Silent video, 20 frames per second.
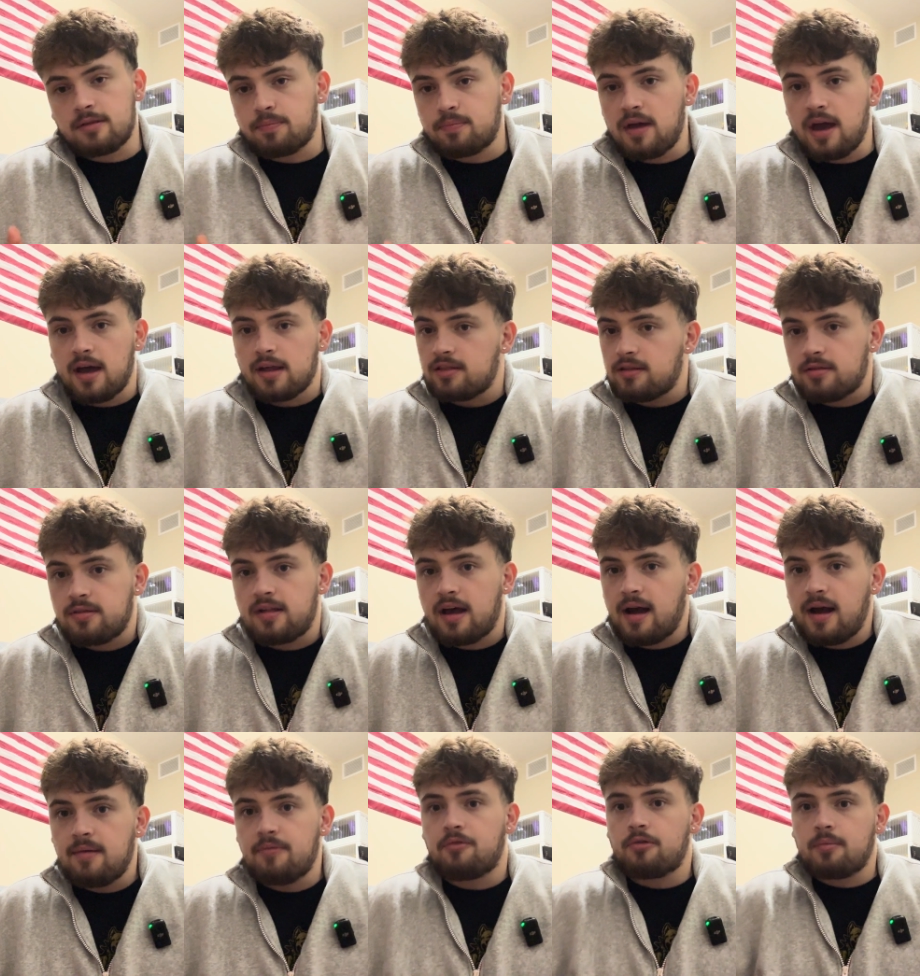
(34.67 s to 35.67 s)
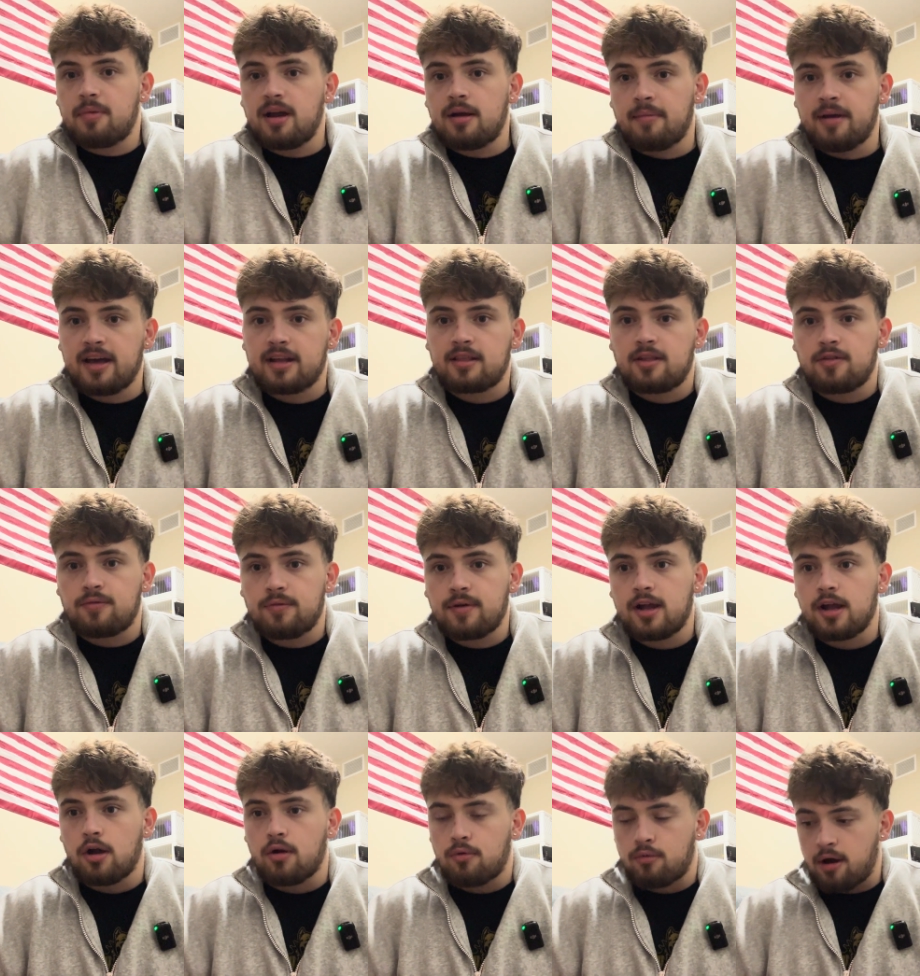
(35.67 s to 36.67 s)
it's time for me to make this
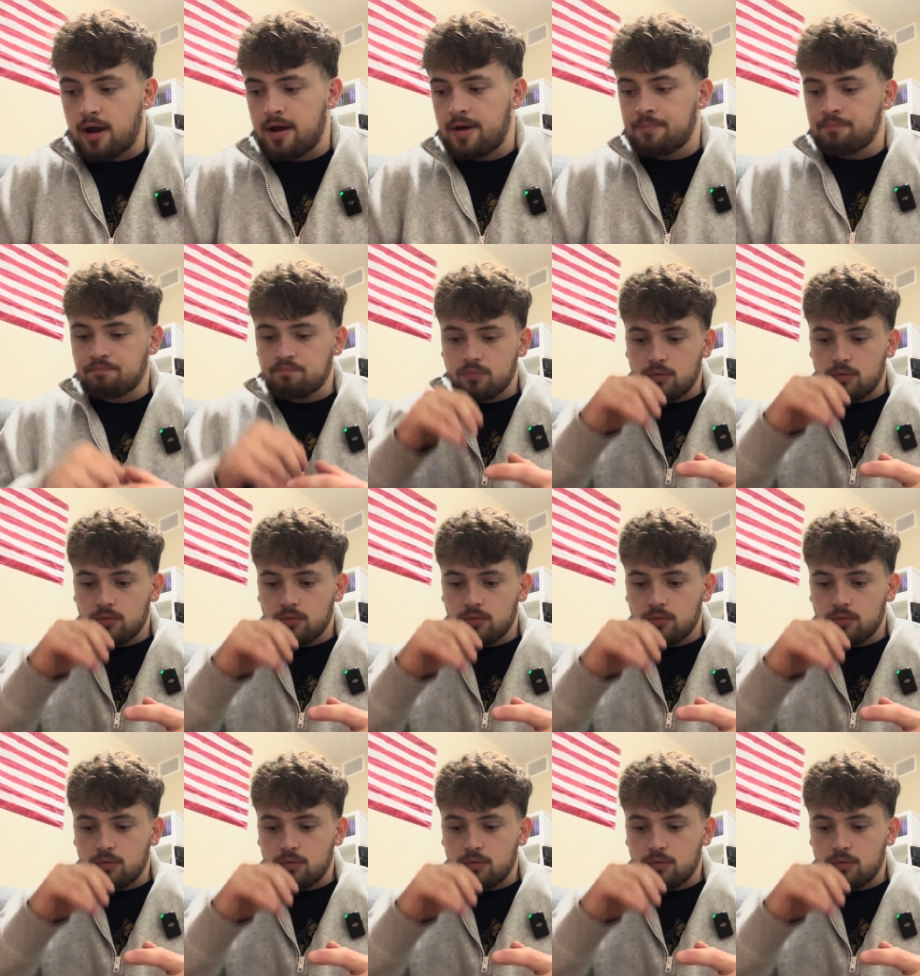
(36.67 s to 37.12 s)
video, right?